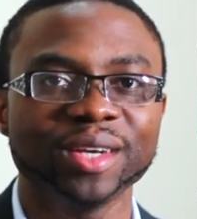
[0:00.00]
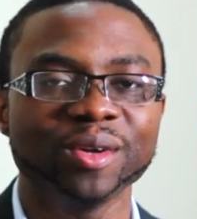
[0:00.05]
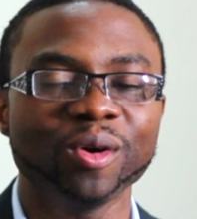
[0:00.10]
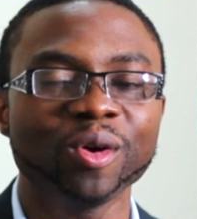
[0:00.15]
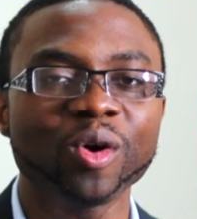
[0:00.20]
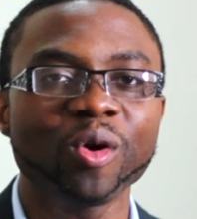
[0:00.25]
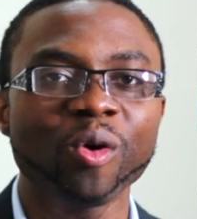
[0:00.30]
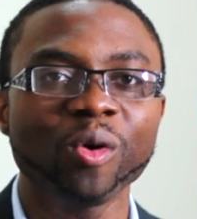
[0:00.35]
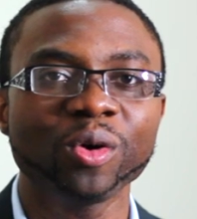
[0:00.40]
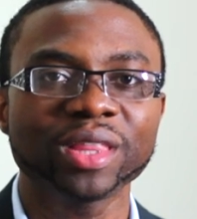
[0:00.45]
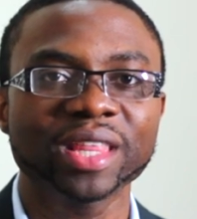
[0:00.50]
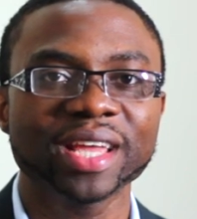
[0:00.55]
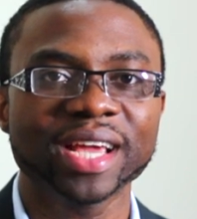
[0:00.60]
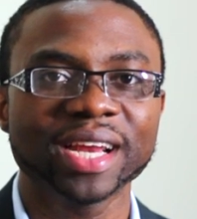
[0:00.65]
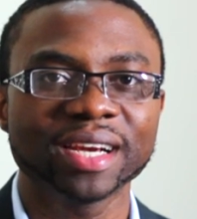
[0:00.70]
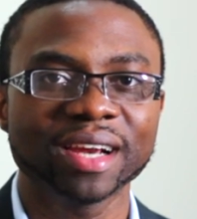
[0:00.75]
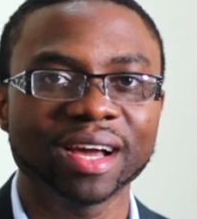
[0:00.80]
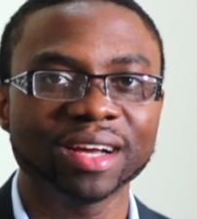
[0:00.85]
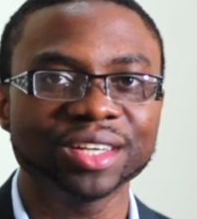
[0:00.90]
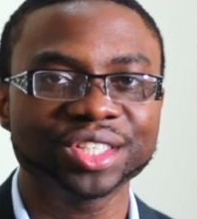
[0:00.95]
Don't go
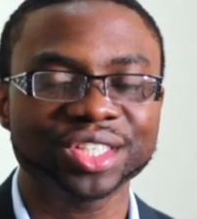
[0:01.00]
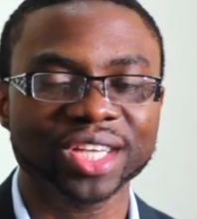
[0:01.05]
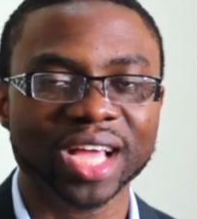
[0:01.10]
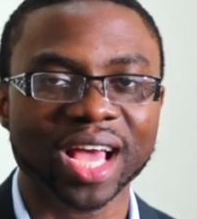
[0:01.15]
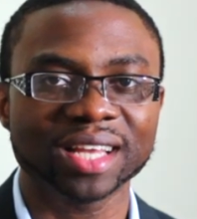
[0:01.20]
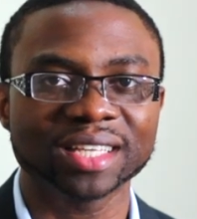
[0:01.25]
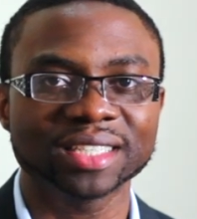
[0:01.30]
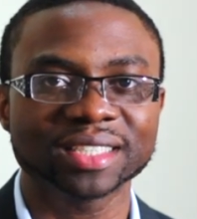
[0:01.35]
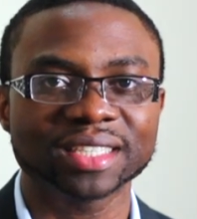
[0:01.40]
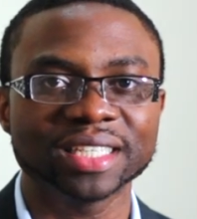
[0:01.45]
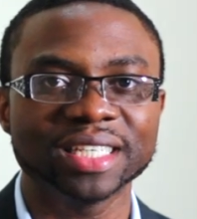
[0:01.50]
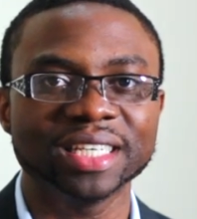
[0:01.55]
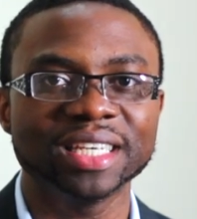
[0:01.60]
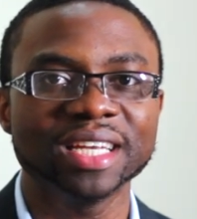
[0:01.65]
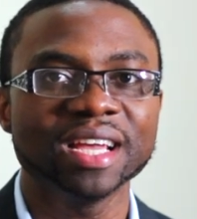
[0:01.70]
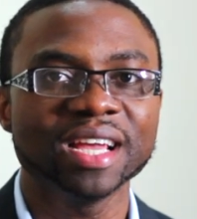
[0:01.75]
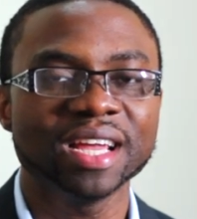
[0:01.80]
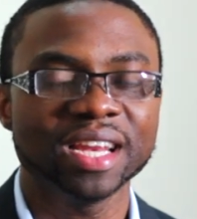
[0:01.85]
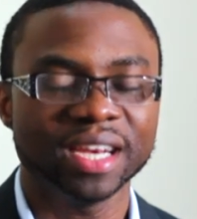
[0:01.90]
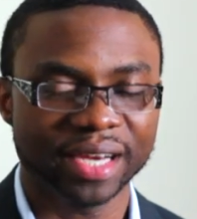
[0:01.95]
there
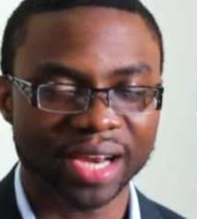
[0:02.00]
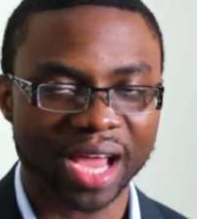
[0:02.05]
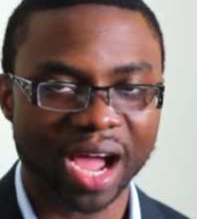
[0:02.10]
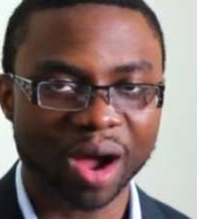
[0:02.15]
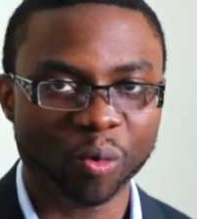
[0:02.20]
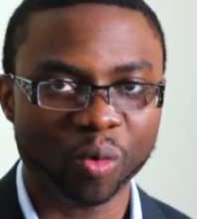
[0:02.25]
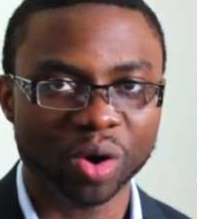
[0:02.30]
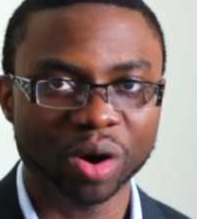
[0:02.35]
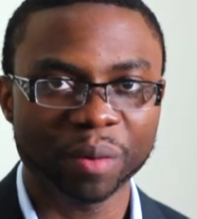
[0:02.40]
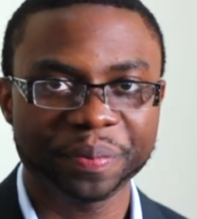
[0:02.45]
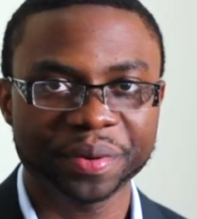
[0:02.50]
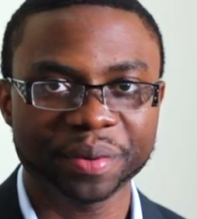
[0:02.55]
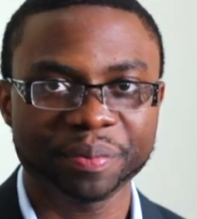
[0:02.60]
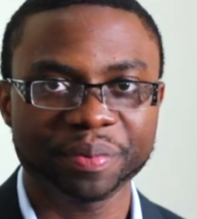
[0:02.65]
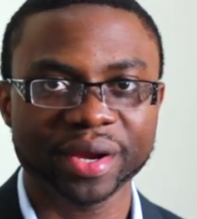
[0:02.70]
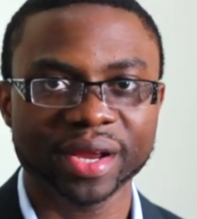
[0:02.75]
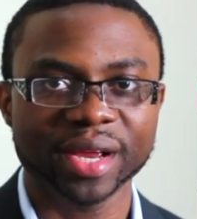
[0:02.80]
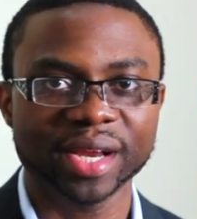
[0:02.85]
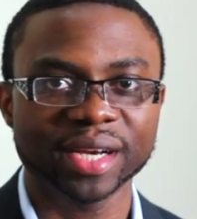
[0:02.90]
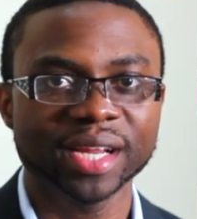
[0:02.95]
nonchalantly, not well
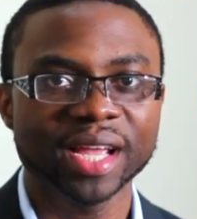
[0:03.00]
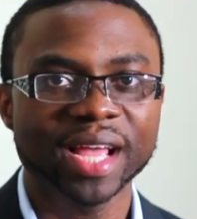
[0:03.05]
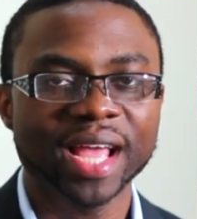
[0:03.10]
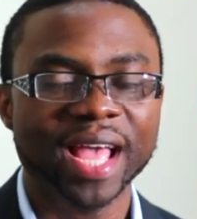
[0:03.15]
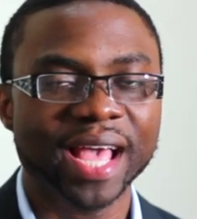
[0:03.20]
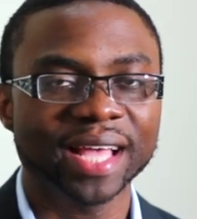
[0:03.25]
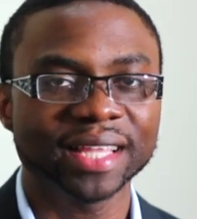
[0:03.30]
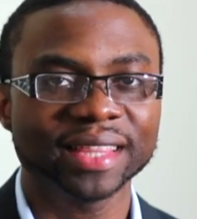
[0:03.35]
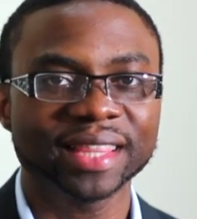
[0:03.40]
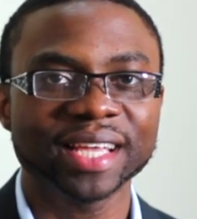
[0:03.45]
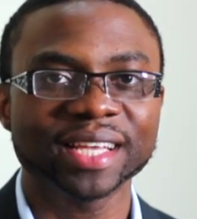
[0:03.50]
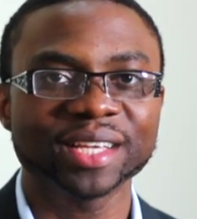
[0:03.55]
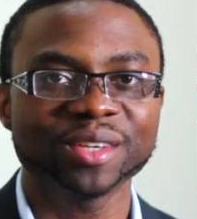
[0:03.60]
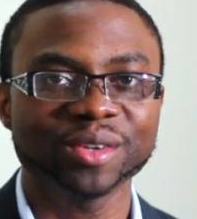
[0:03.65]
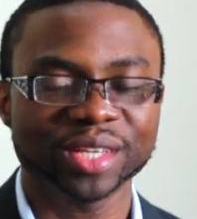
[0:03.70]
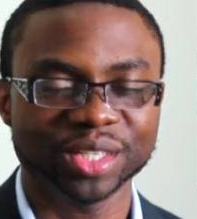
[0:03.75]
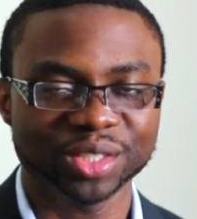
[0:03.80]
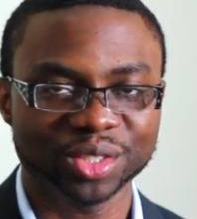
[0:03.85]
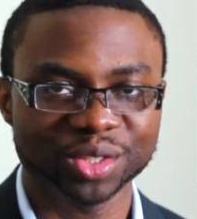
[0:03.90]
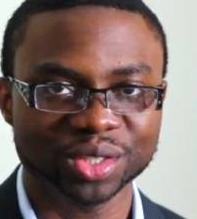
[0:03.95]
prepared, and think
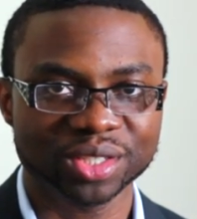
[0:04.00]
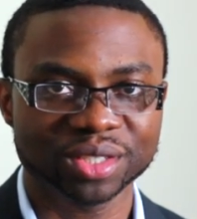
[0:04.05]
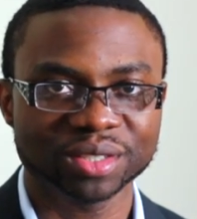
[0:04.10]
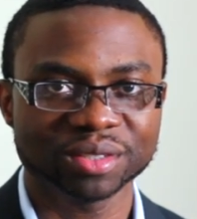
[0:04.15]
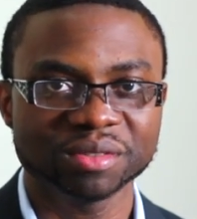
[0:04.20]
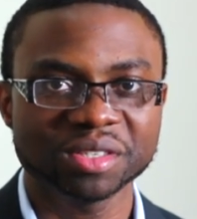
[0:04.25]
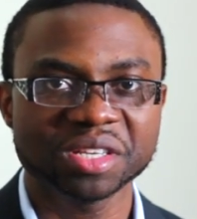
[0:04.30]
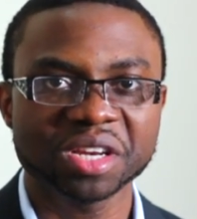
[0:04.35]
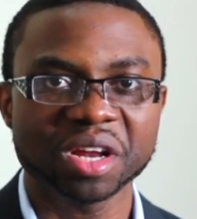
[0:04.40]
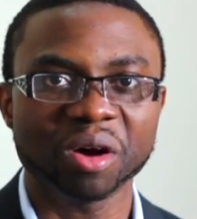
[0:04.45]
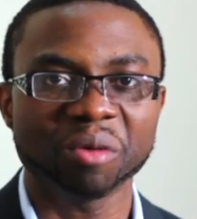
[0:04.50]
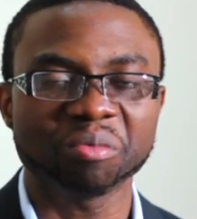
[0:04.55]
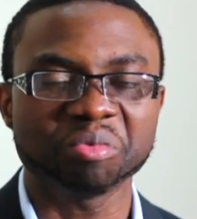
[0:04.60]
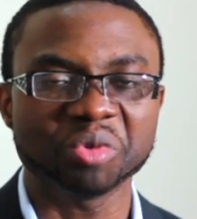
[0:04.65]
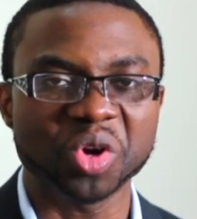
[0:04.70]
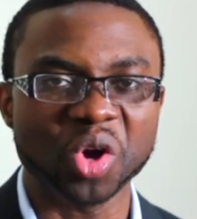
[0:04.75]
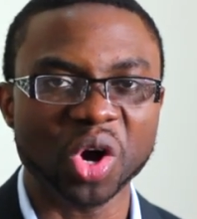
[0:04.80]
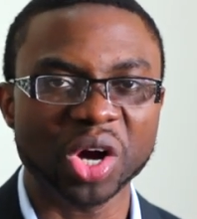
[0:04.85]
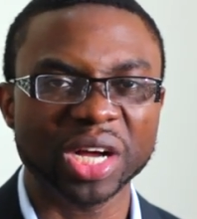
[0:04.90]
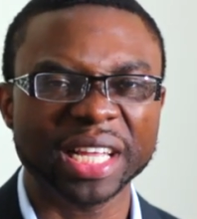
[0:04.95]
you can just, you know,
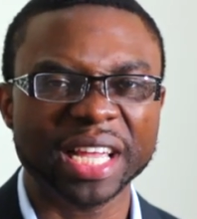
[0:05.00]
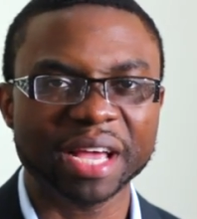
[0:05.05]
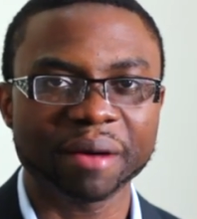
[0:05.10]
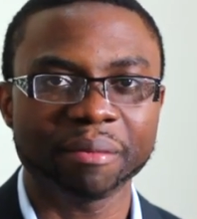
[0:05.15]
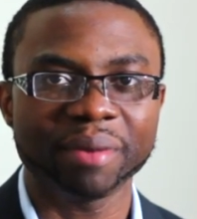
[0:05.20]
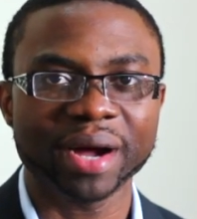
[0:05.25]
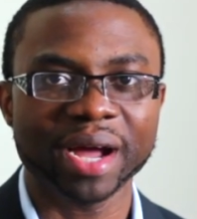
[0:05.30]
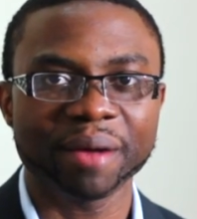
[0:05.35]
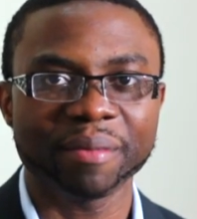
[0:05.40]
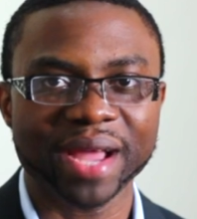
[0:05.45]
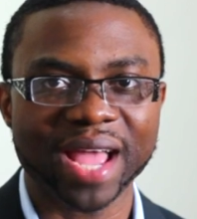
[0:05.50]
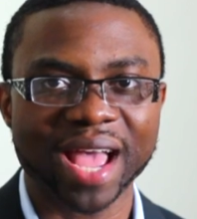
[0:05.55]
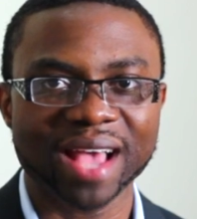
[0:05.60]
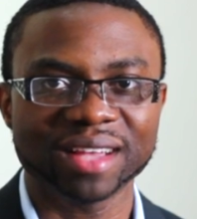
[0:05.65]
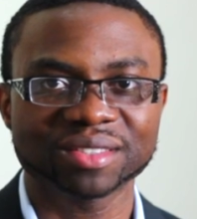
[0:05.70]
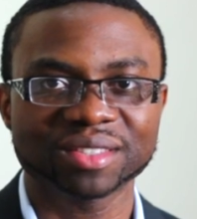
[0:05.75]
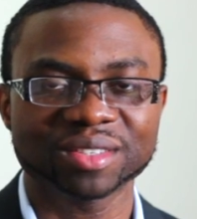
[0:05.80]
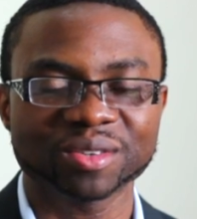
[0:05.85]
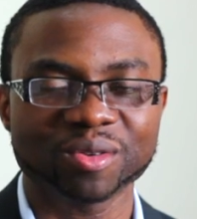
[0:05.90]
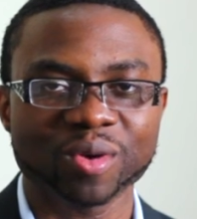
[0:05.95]
go, get by
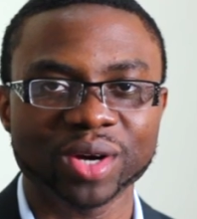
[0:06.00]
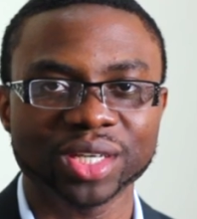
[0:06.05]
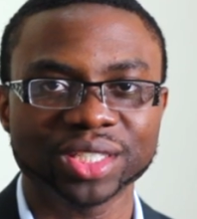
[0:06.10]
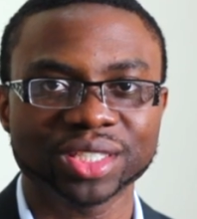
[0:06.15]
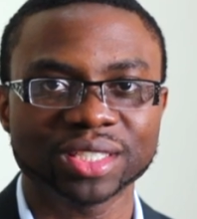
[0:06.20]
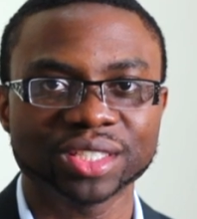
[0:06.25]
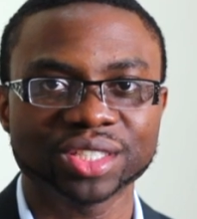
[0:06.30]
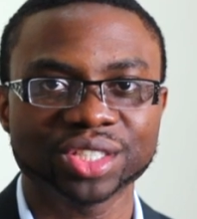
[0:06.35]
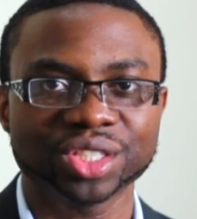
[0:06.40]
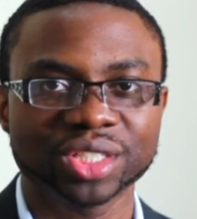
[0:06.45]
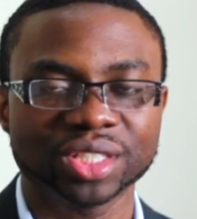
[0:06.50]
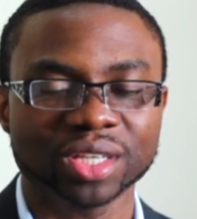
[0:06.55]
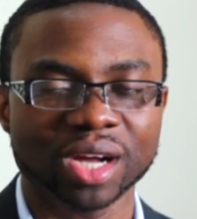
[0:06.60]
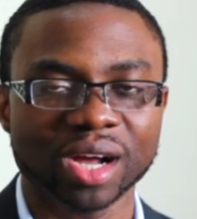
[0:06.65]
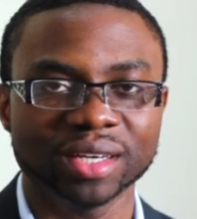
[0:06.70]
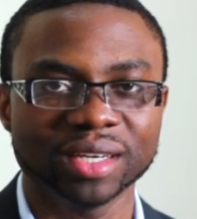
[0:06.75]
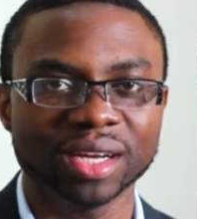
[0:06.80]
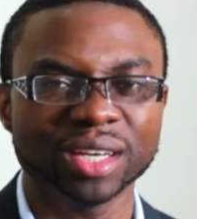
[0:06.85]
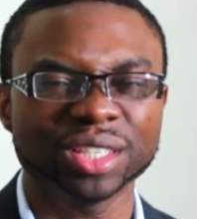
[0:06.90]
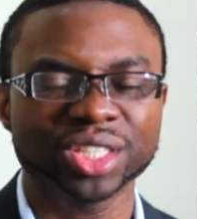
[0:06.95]
answering questions
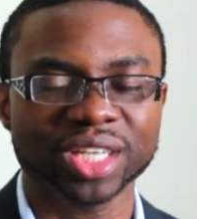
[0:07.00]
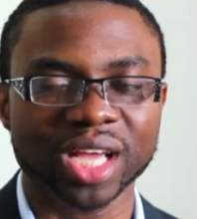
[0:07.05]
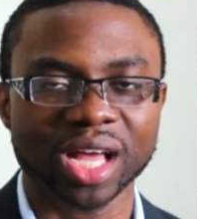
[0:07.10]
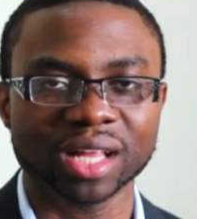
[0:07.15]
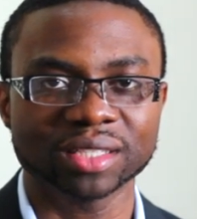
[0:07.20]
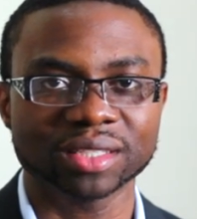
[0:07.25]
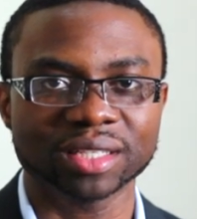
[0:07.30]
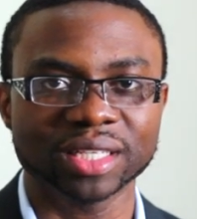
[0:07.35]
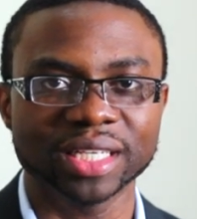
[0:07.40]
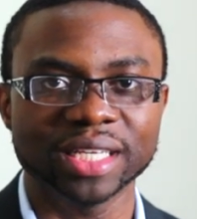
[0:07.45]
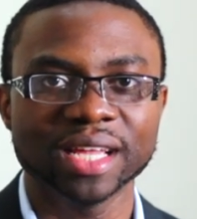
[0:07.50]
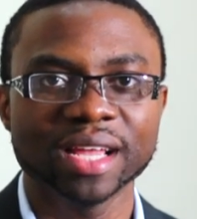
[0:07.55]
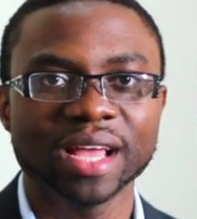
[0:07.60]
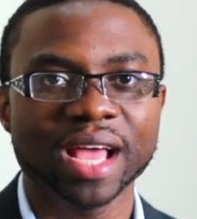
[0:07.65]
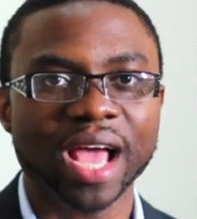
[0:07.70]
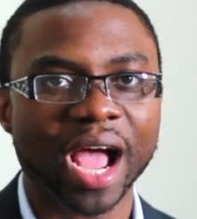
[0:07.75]
nonchalantly.